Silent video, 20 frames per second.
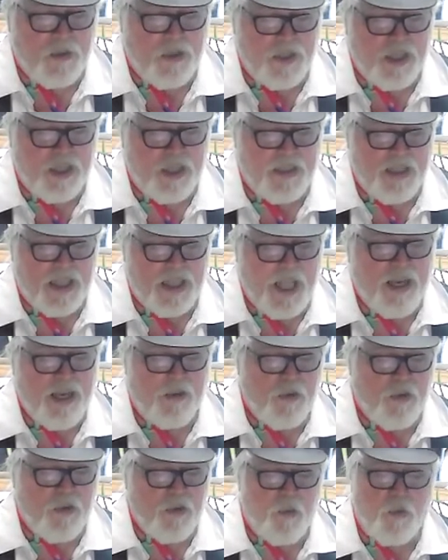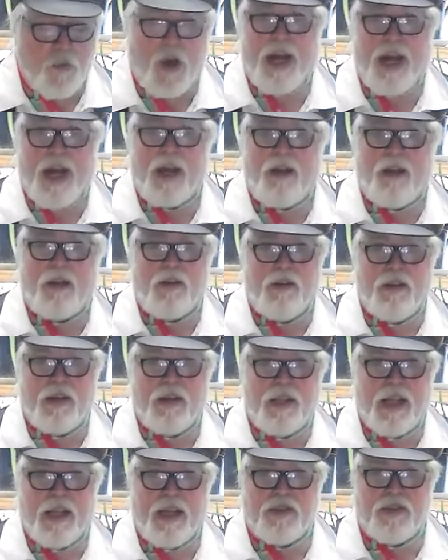just let it run wild
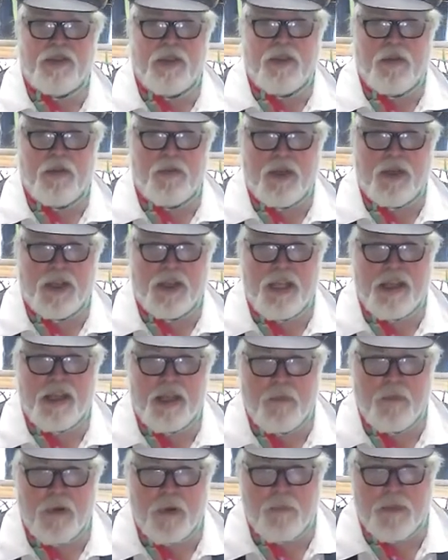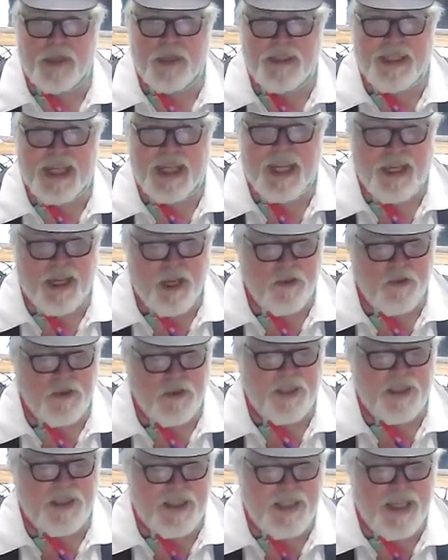gives you nothing but
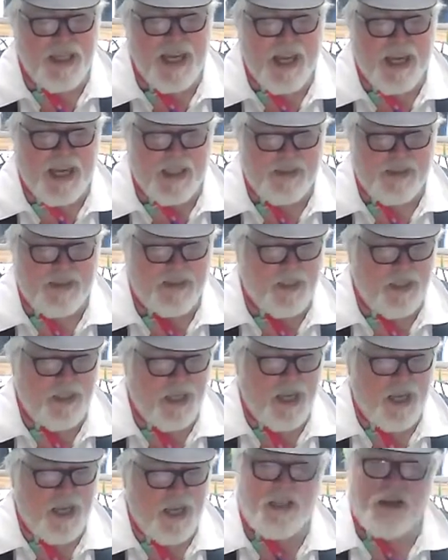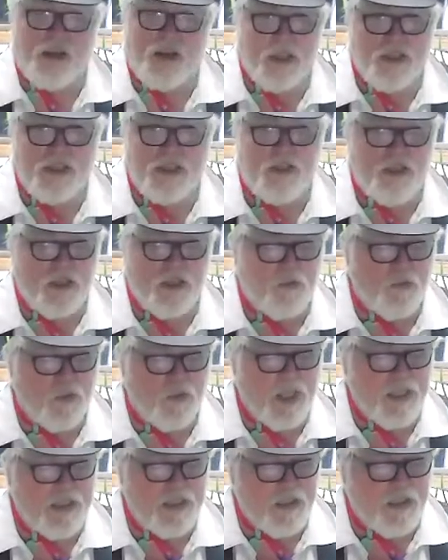mosquitoes and ticks. There is a good
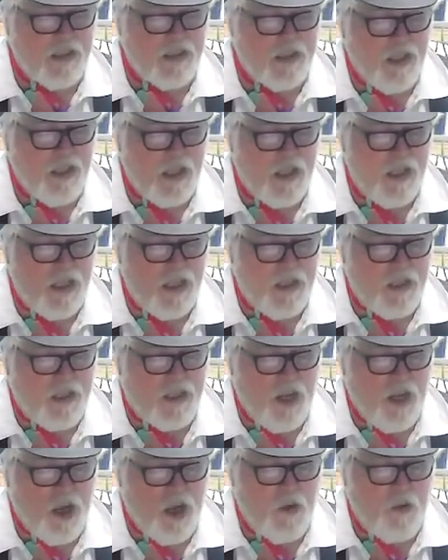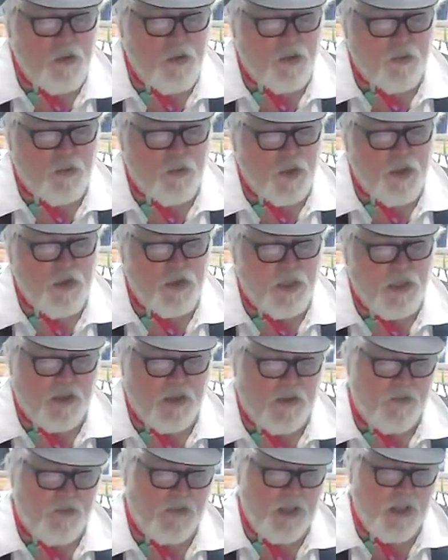reason to go the route
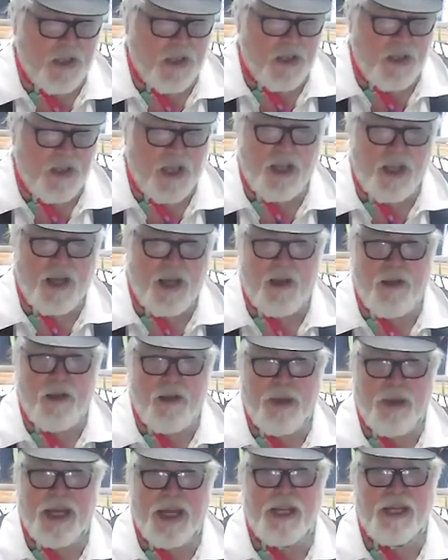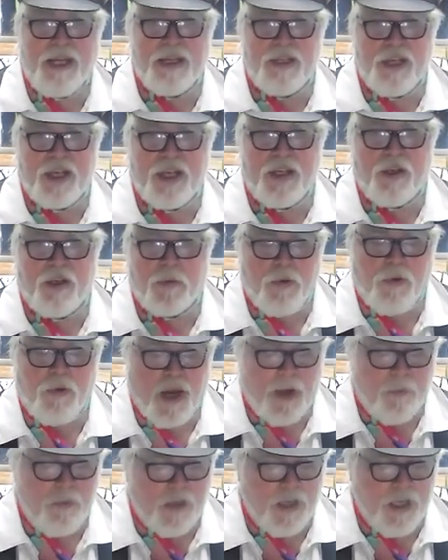of managing your
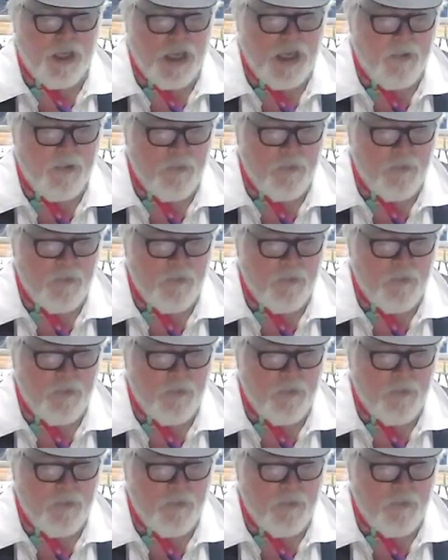property.